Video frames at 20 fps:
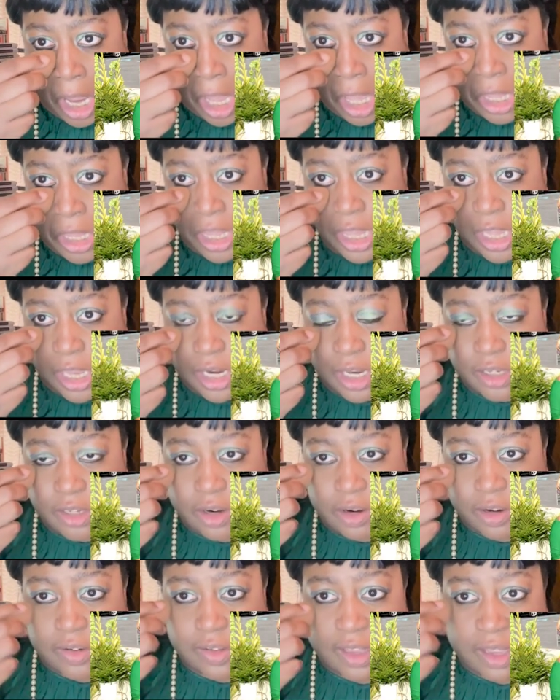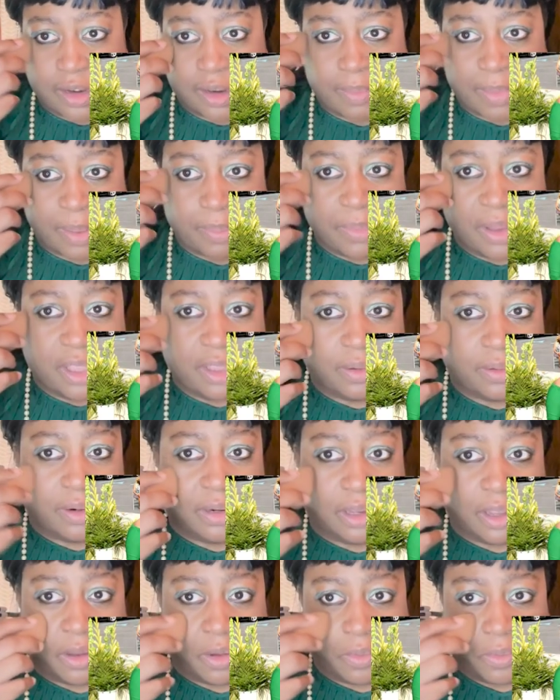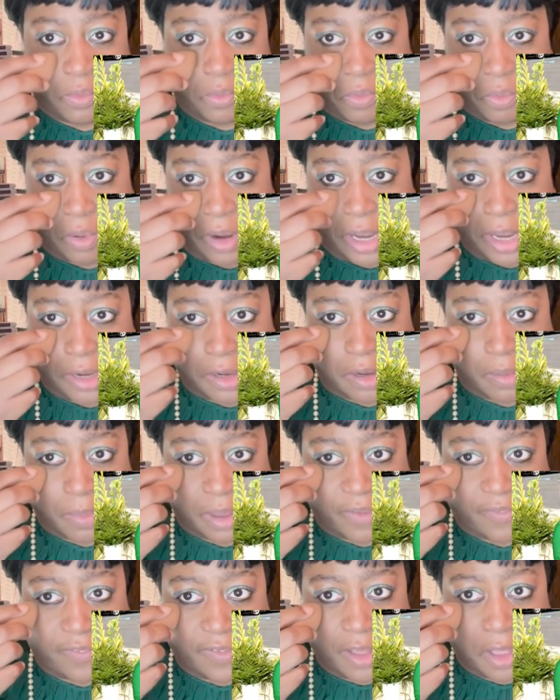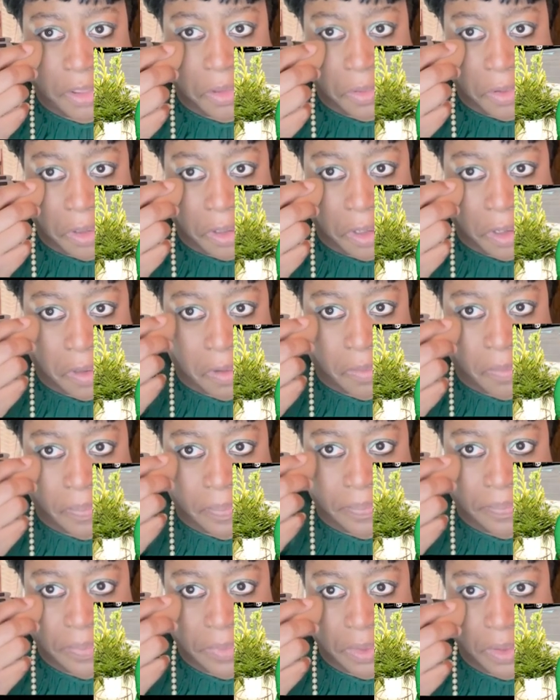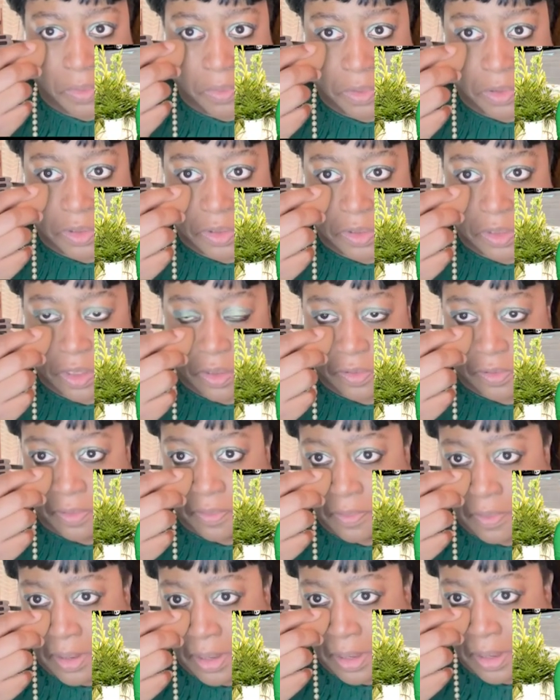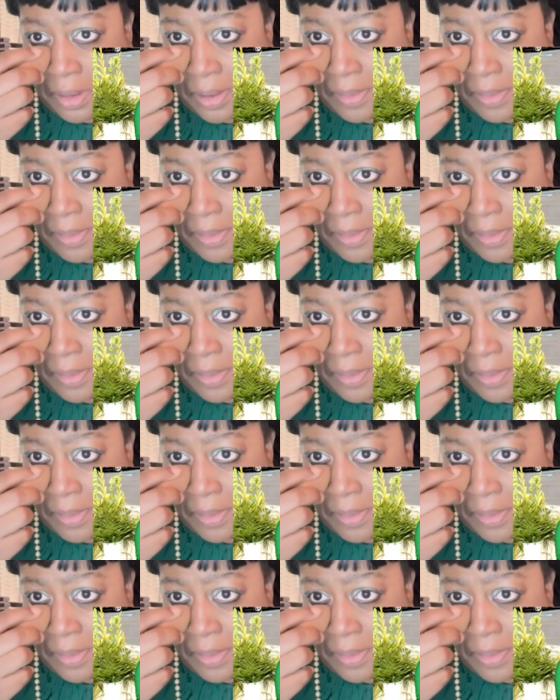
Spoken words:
Then it turns out that my mother-in-law ran to my father-in-law, which is also why